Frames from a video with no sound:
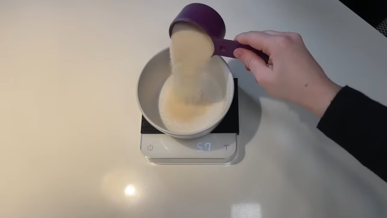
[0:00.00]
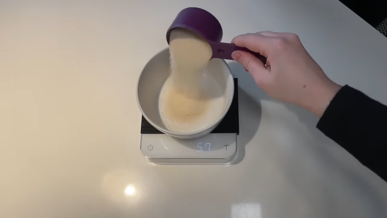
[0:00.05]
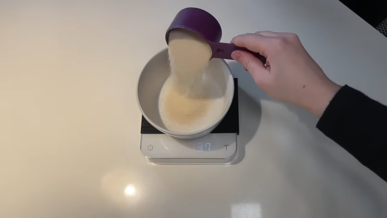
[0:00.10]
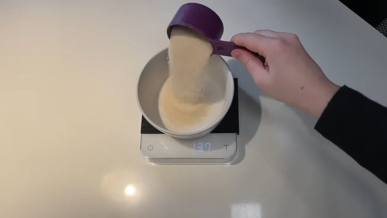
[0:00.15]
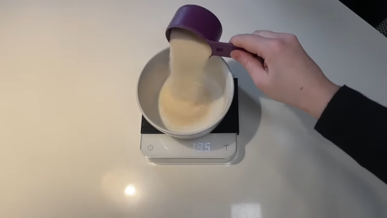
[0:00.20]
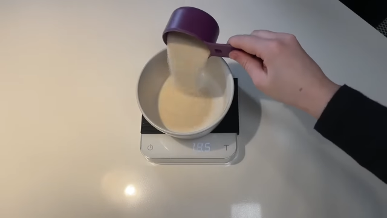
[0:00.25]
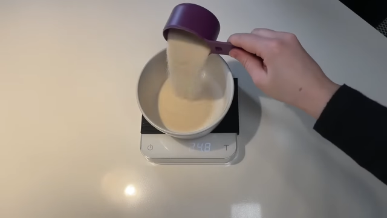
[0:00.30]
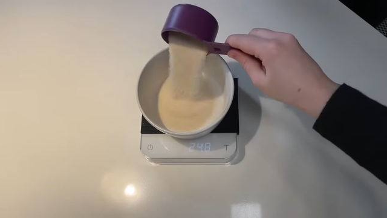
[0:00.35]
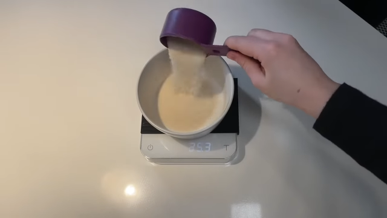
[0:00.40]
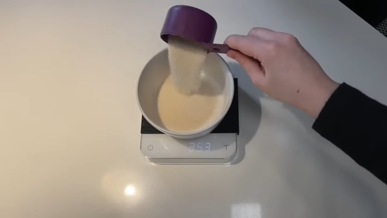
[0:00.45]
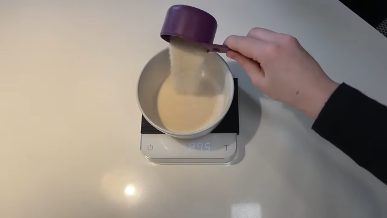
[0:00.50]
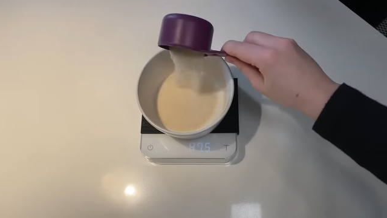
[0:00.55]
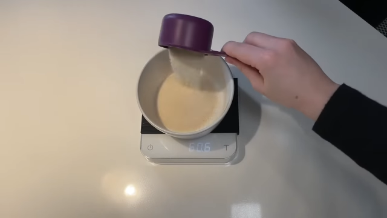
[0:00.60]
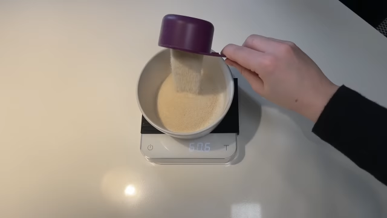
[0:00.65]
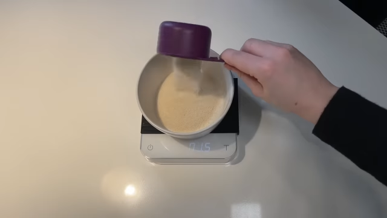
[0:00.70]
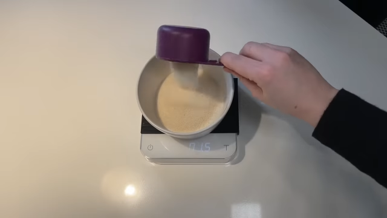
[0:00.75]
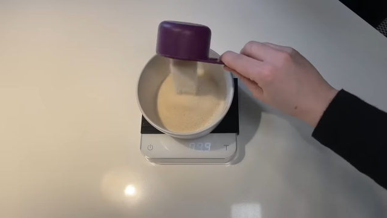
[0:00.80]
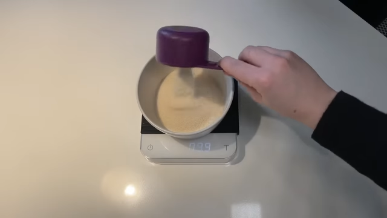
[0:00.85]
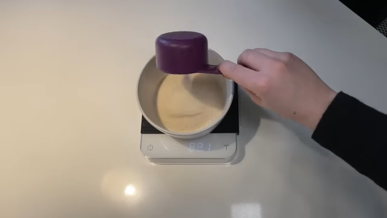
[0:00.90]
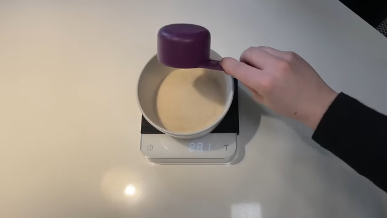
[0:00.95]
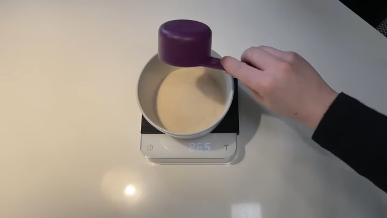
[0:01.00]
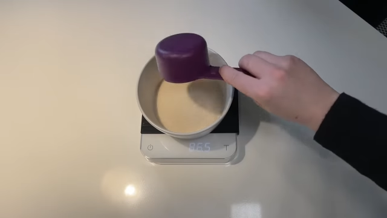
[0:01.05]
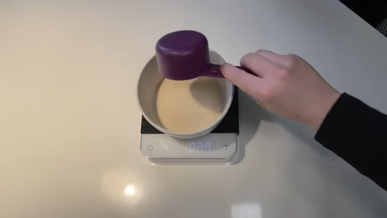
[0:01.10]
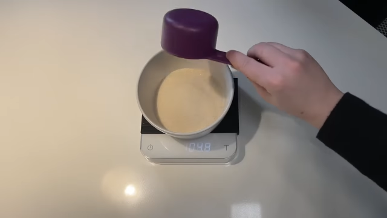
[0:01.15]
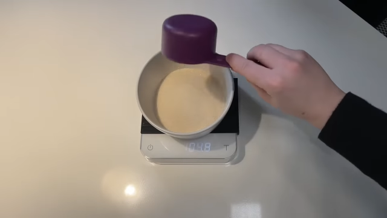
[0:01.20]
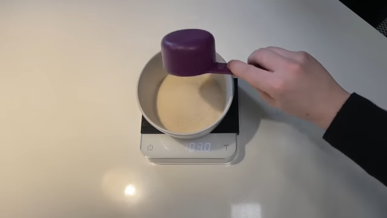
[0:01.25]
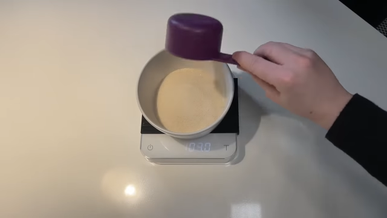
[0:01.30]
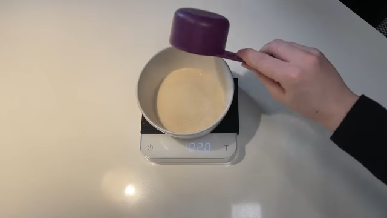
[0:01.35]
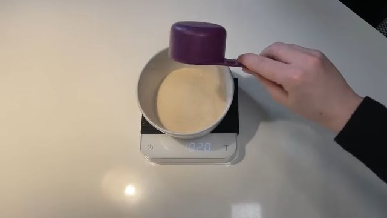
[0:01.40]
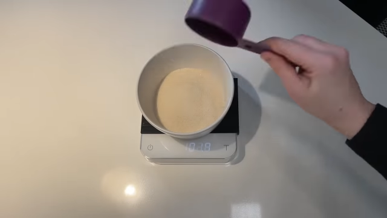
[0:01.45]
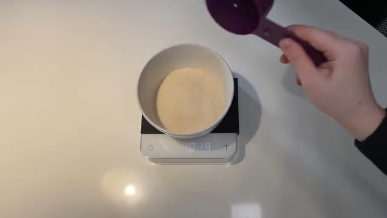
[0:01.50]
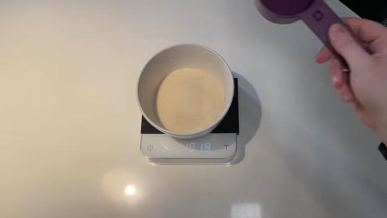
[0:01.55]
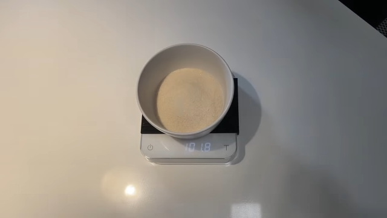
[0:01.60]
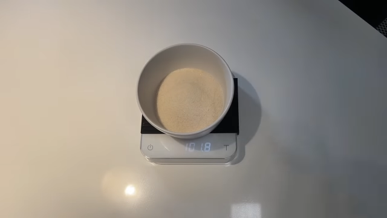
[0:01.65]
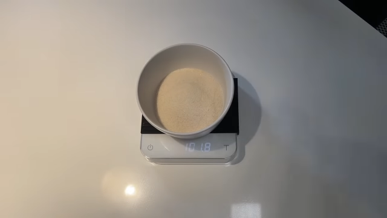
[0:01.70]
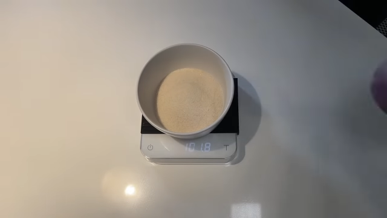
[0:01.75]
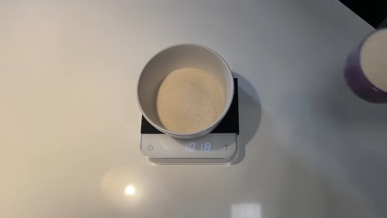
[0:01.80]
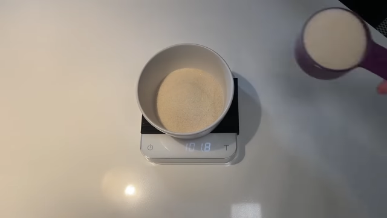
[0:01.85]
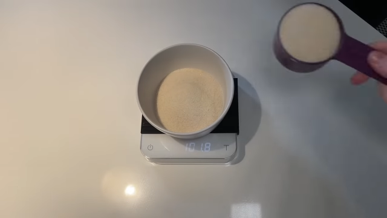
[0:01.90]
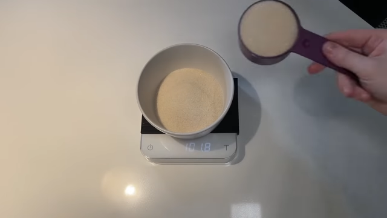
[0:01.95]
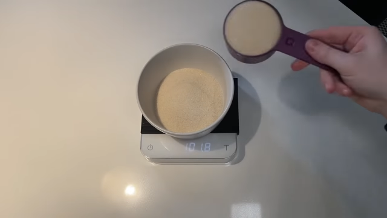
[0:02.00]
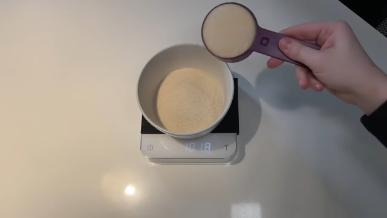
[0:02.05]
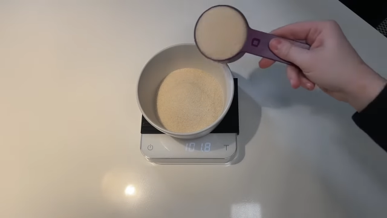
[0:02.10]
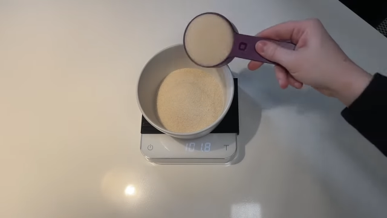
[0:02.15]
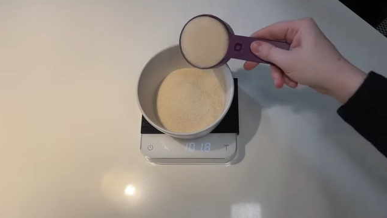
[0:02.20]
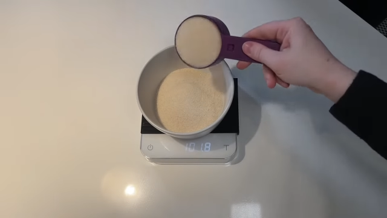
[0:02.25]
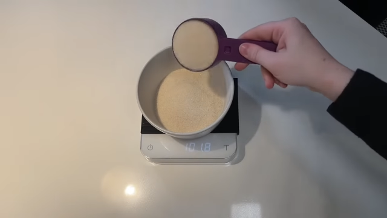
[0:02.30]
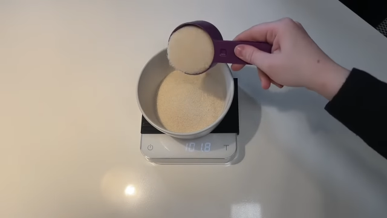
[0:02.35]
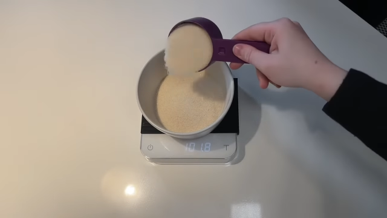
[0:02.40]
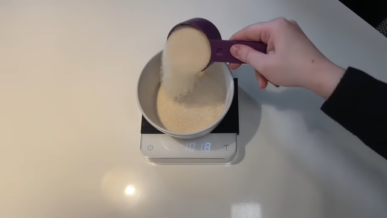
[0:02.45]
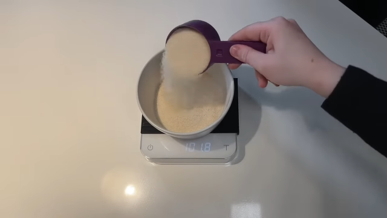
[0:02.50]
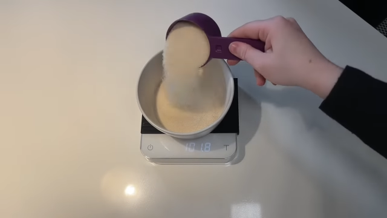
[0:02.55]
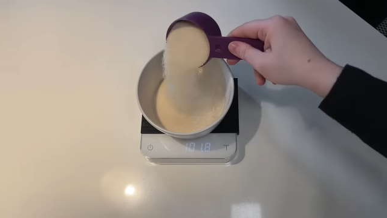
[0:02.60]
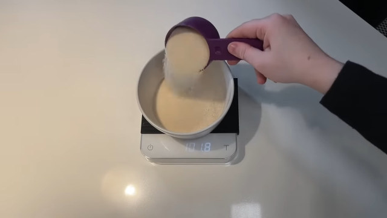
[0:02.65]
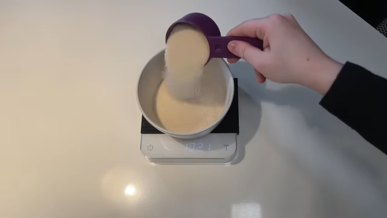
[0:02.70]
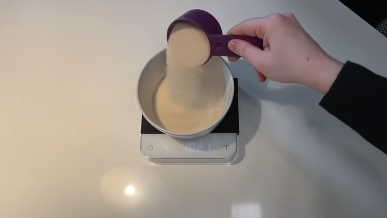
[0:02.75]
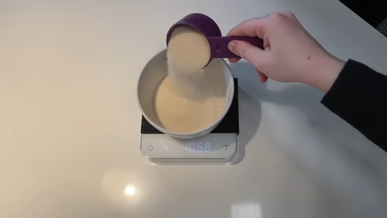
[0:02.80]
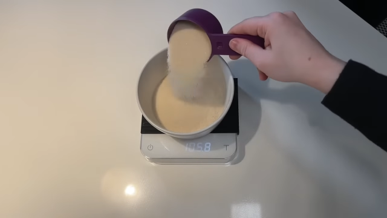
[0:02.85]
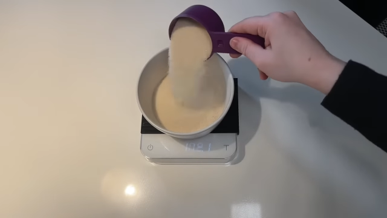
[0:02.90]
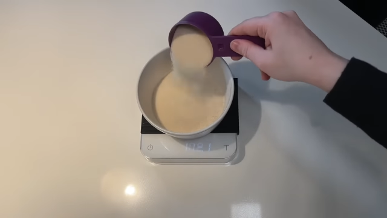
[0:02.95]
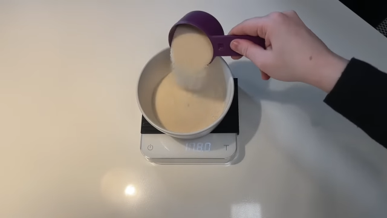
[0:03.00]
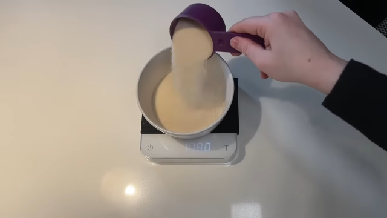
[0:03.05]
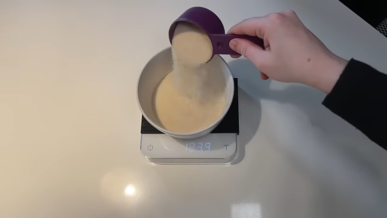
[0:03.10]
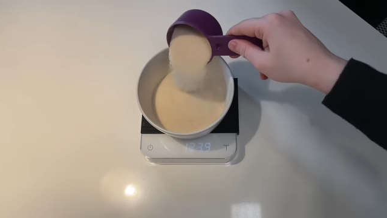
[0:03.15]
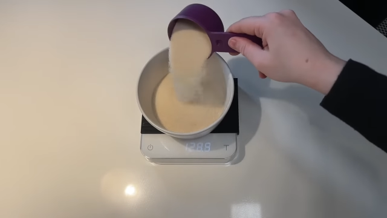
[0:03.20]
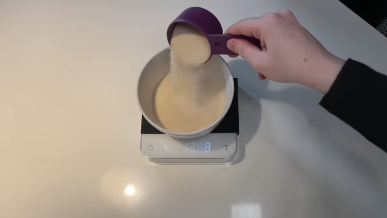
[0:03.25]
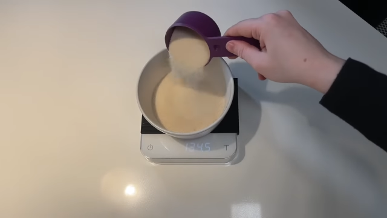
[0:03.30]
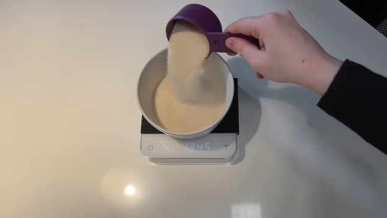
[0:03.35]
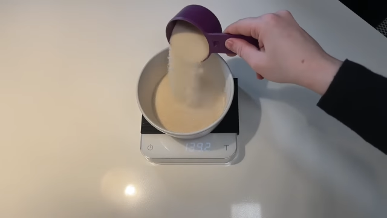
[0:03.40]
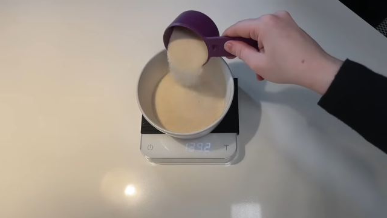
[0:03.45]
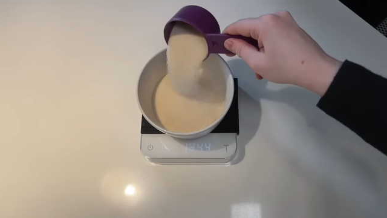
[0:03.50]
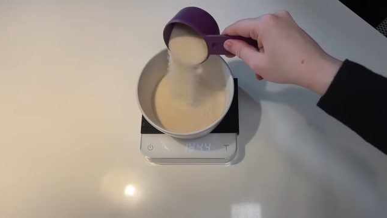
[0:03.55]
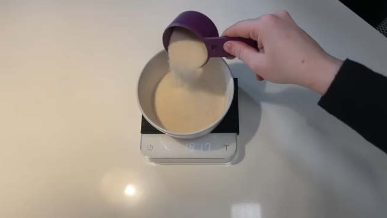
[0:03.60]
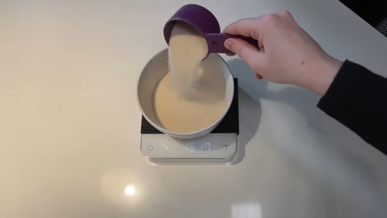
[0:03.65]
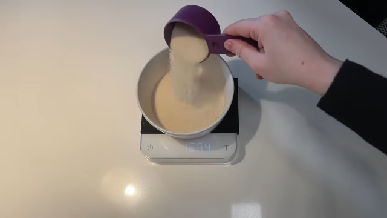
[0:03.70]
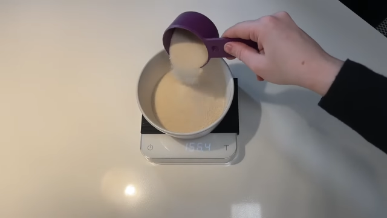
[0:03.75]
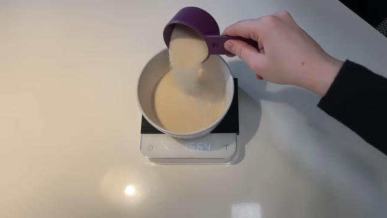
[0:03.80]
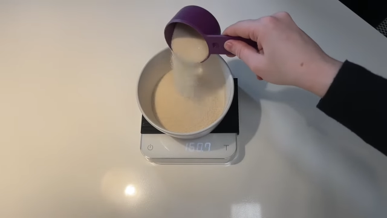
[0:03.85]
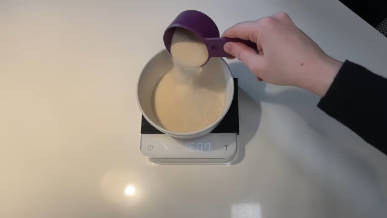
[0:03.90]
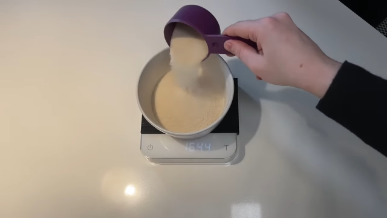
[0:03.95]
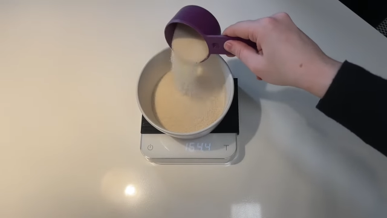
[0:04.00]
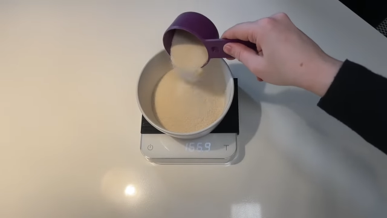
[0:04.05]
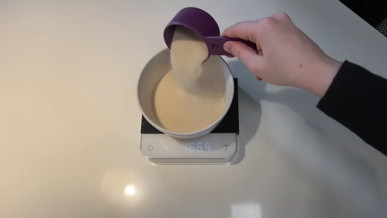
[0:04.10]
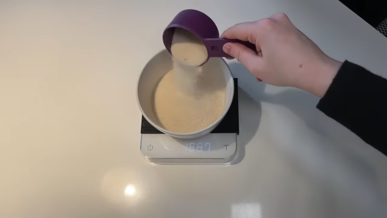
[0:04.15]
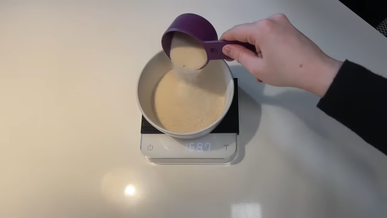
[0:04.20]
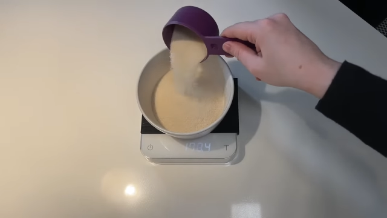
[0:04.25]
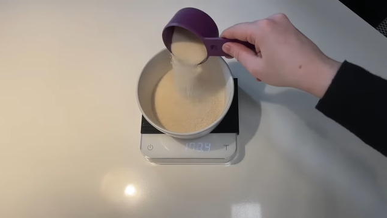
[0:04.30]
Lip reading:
No face is visible, so there are no lips to read.